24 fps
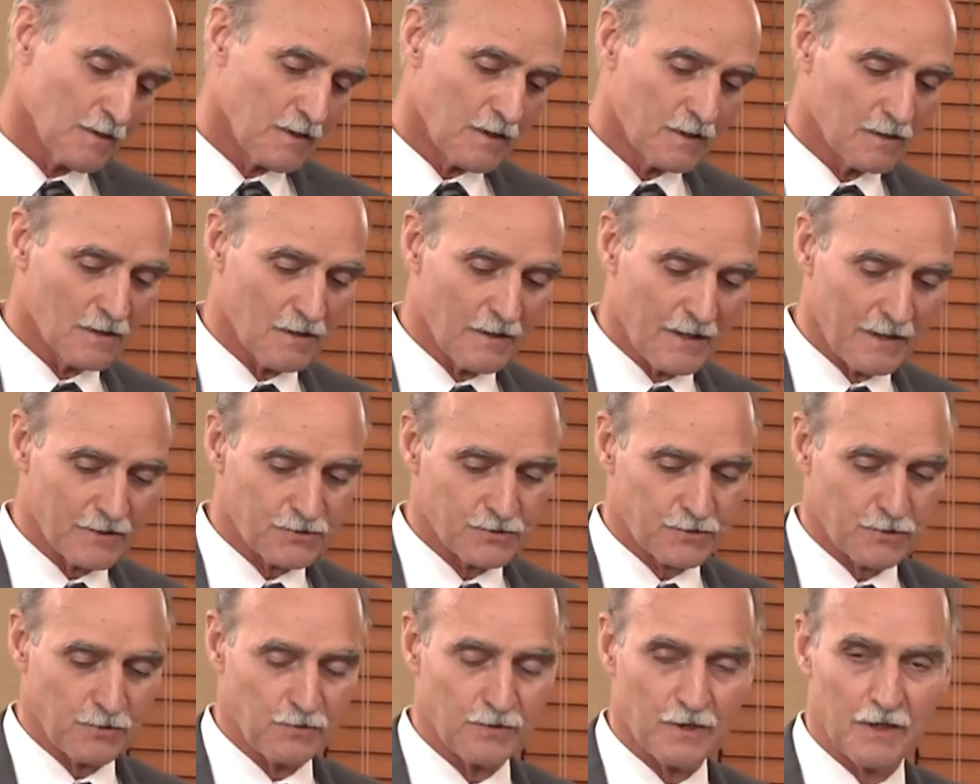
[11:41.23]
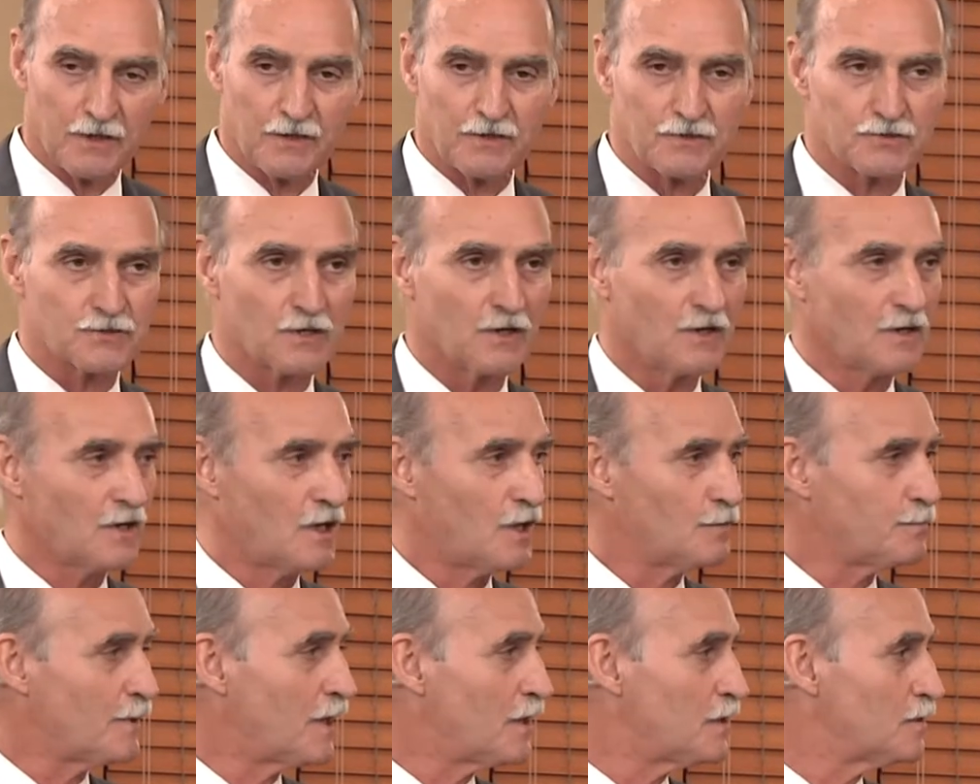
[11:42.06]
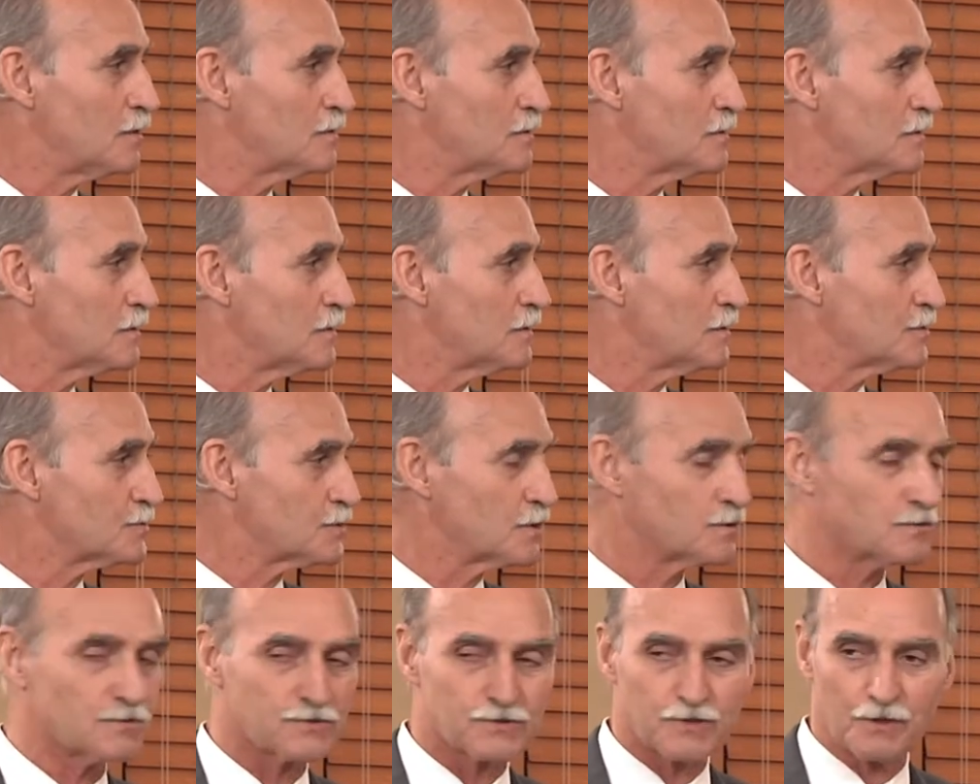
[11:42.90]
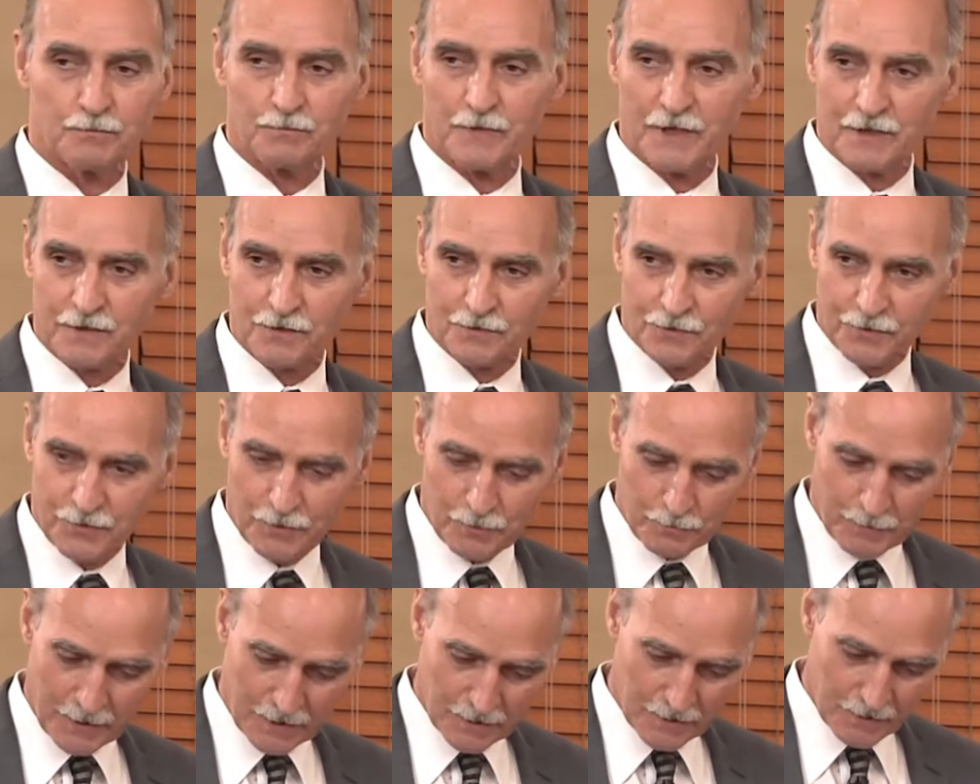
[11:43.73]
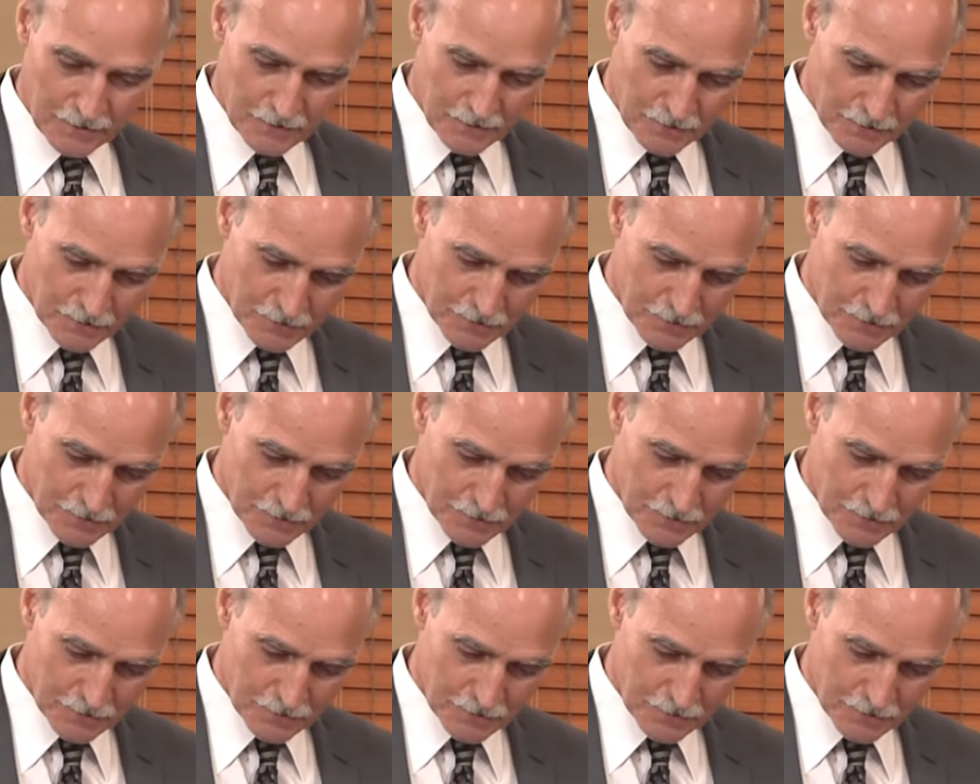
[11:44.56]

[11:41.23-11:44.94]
in the last two days about his interest in medical humanity.